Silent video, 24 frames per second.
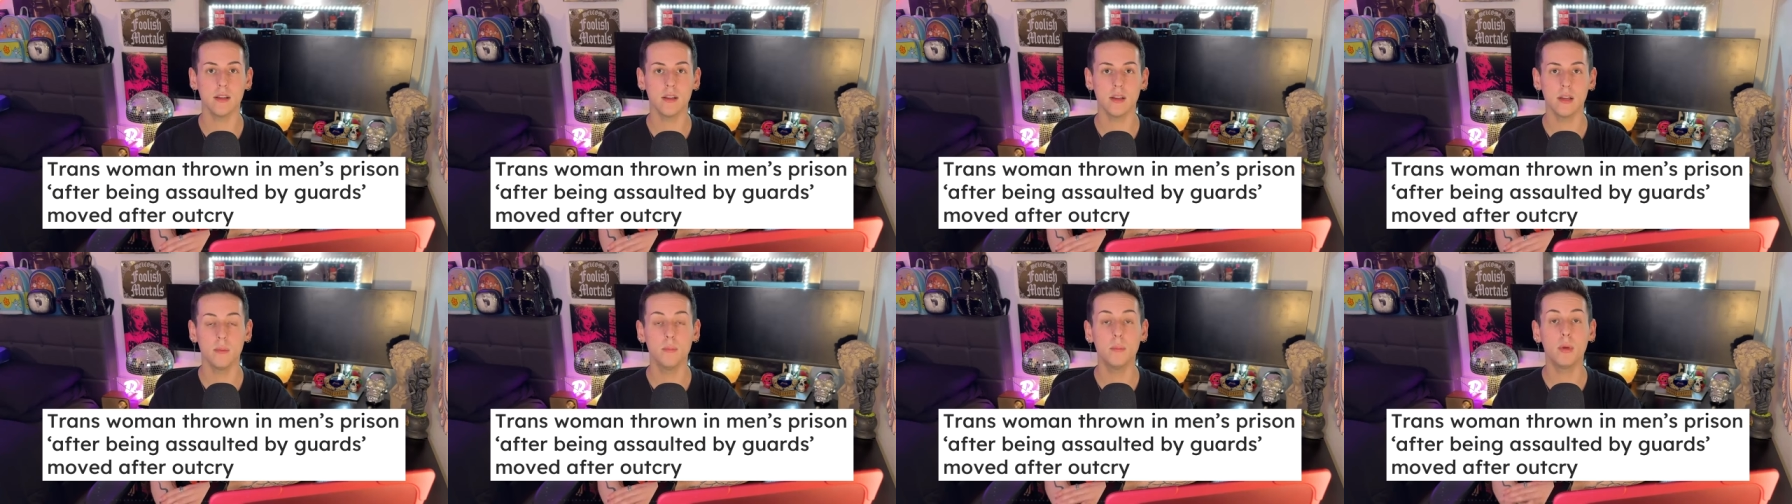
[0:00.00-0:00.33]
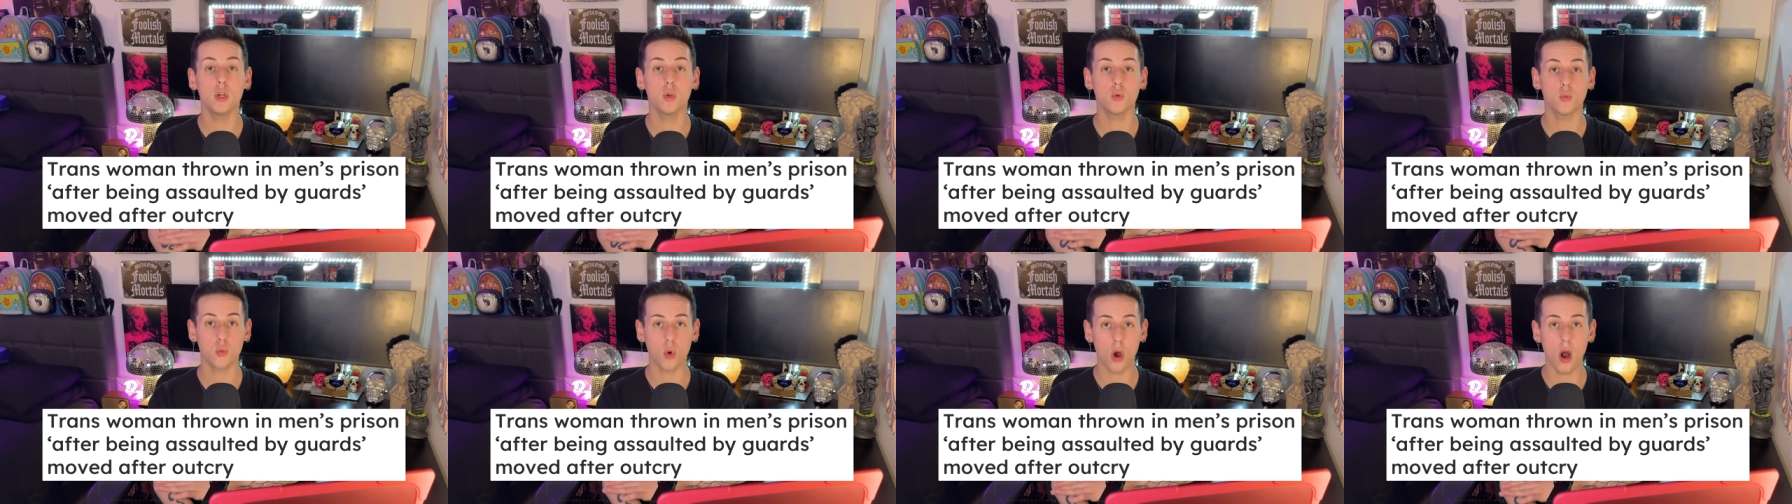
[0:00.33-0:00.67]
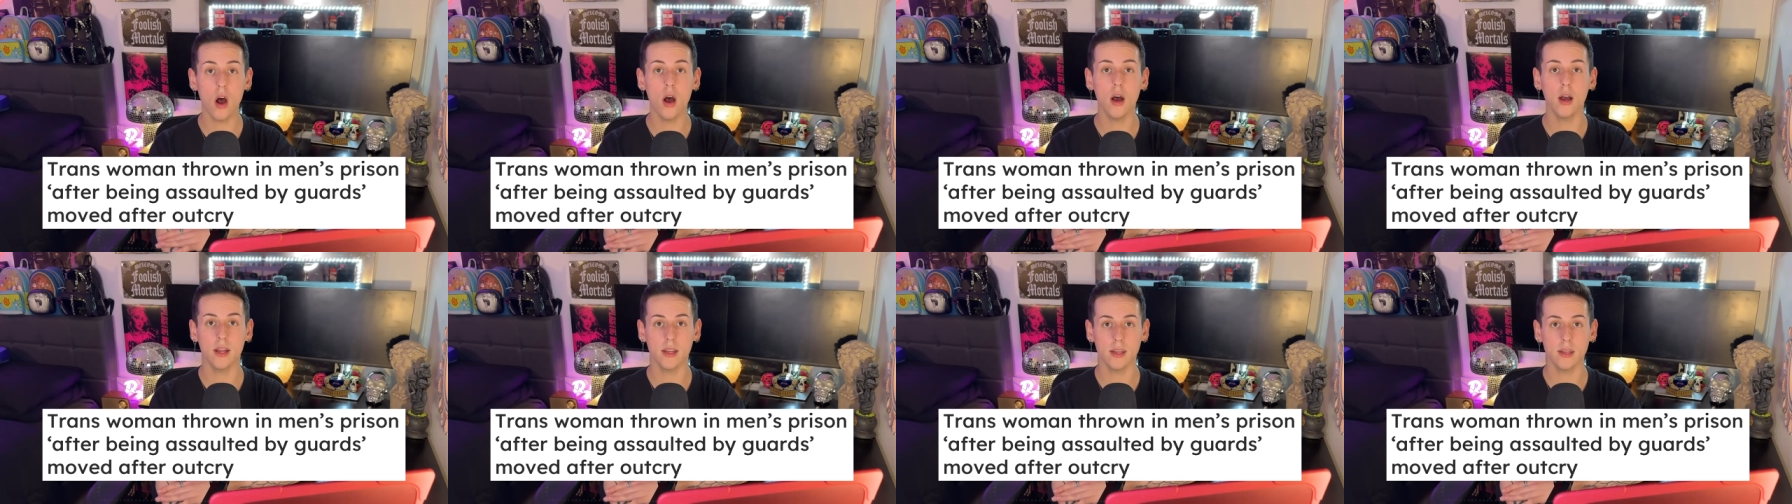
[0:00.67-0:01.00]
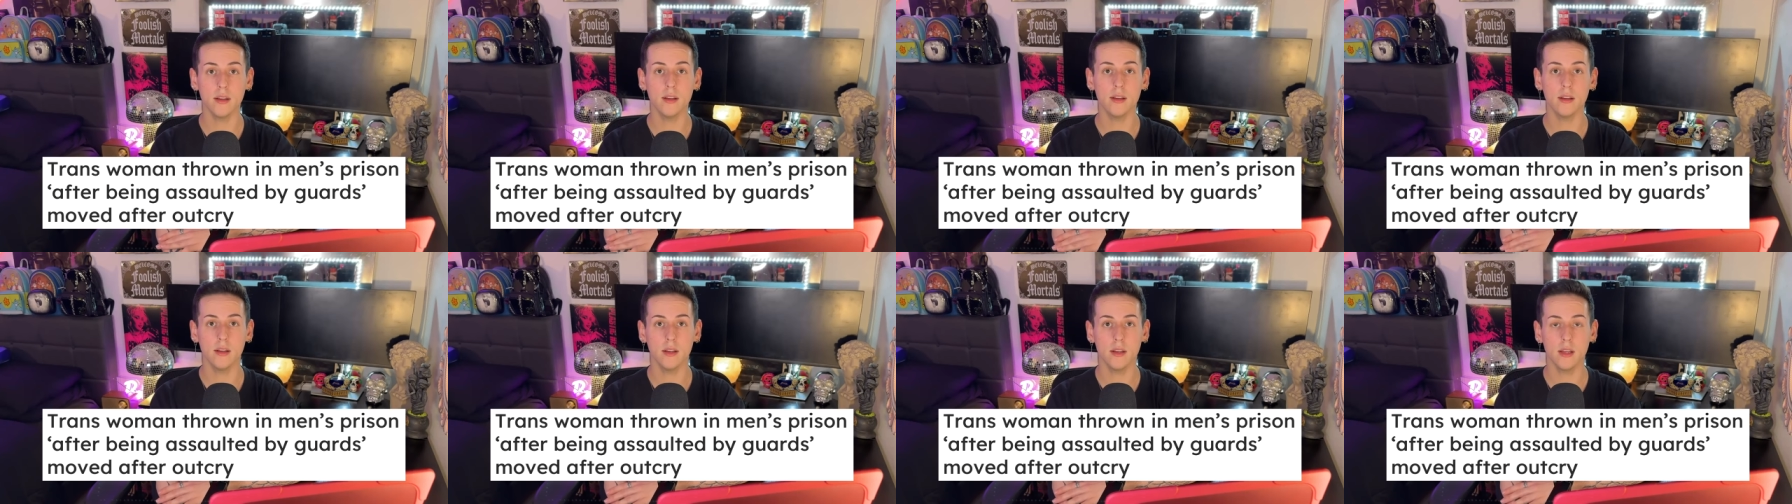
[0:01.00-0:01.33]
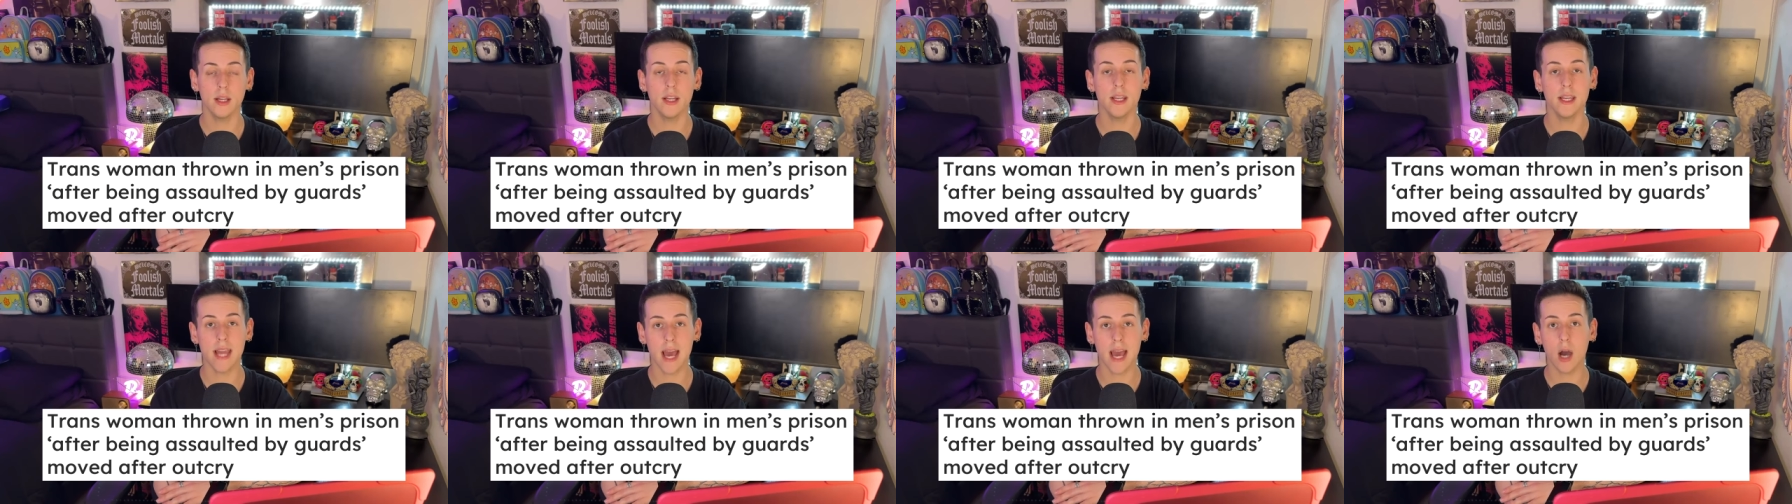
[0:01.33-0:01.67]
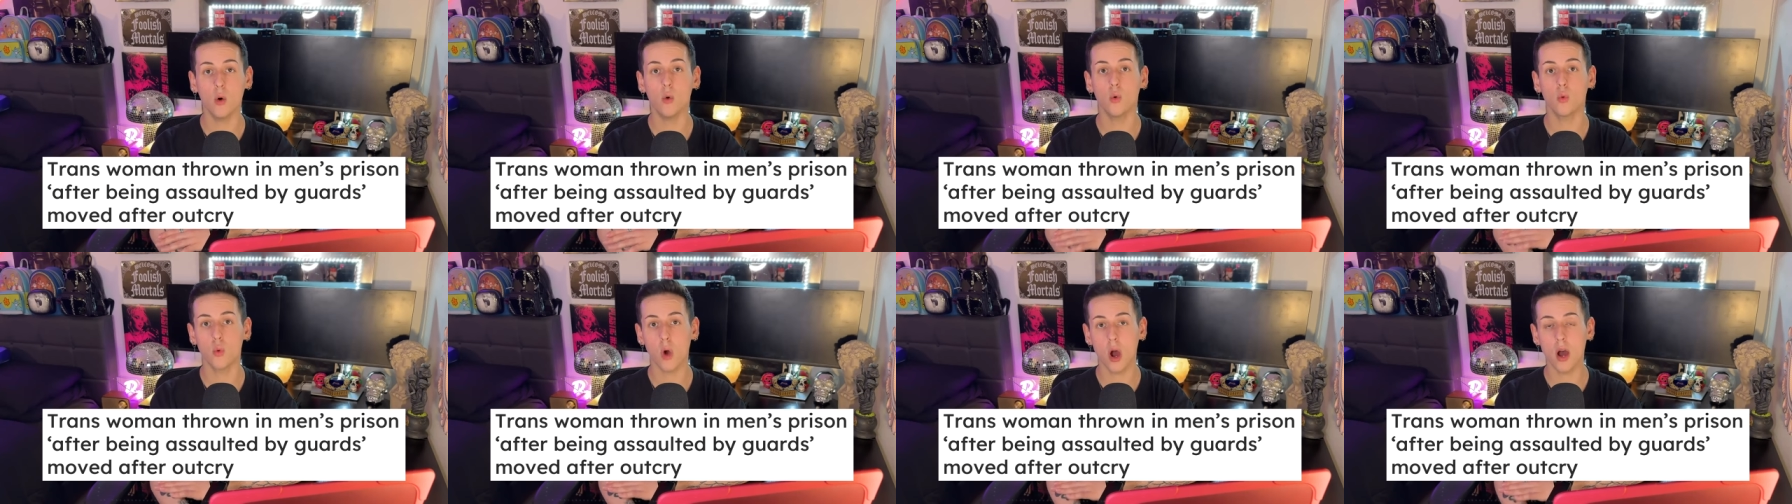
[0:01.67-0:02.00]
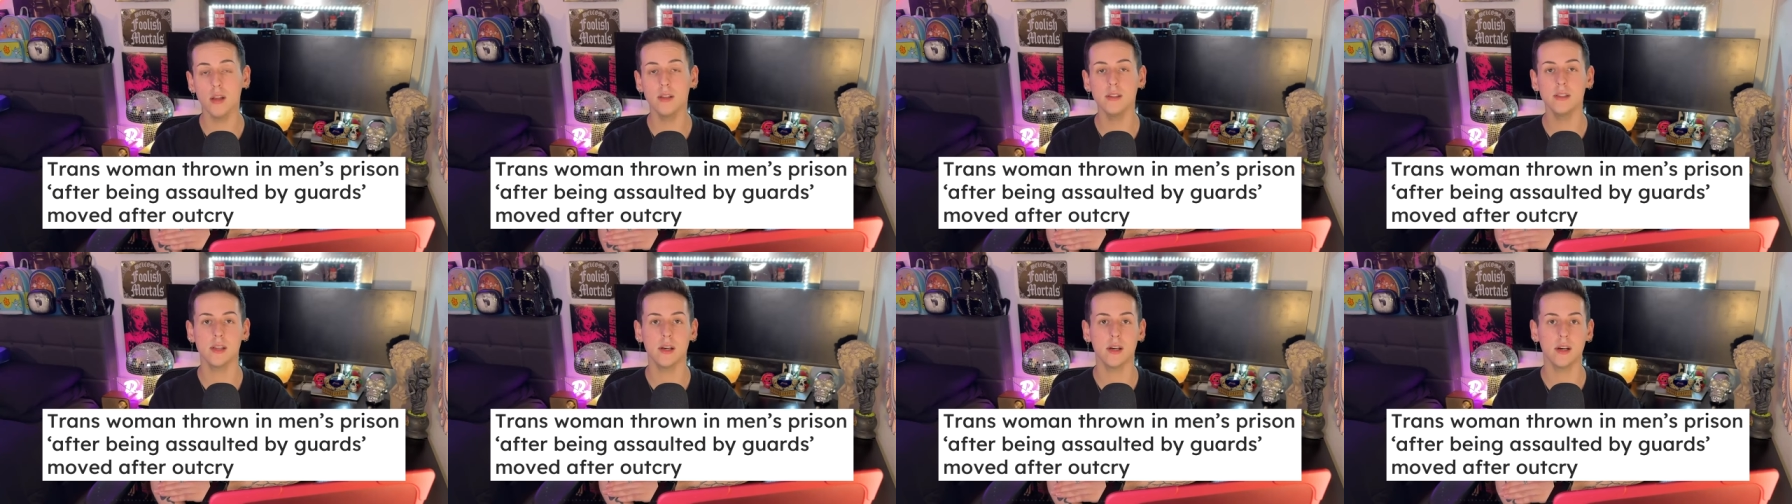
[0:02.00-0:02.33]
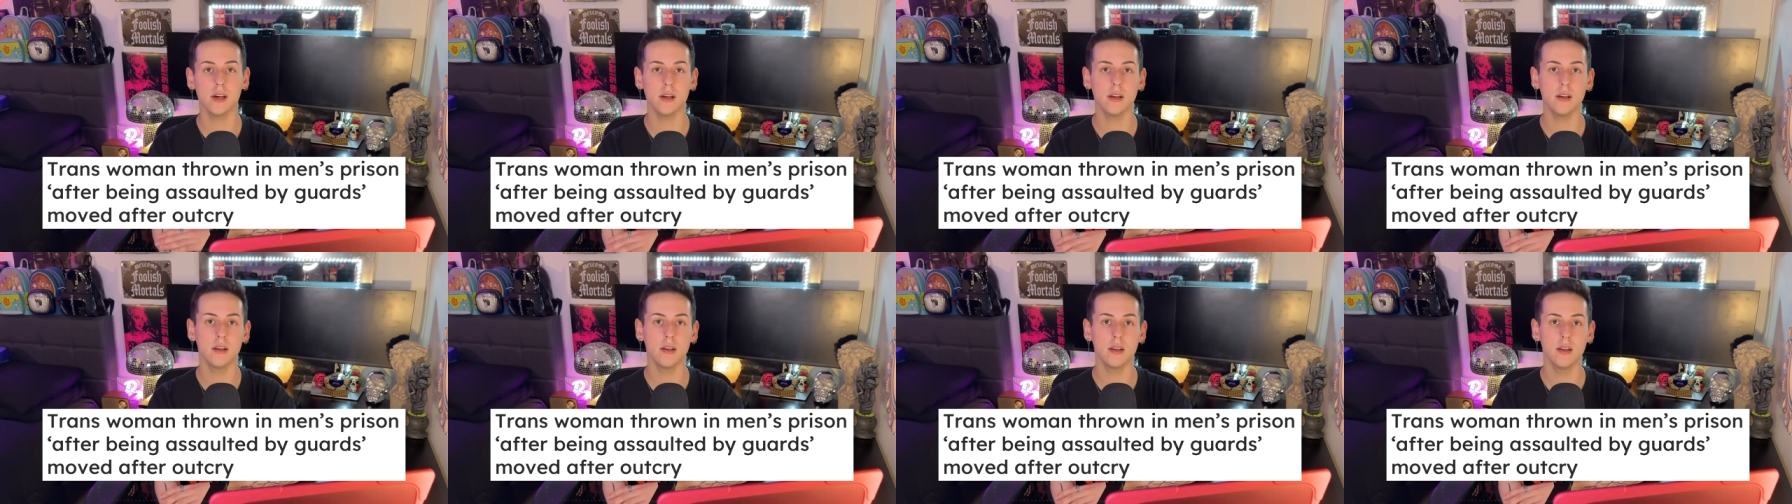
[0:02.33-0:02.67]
but Ron, now Rhonda,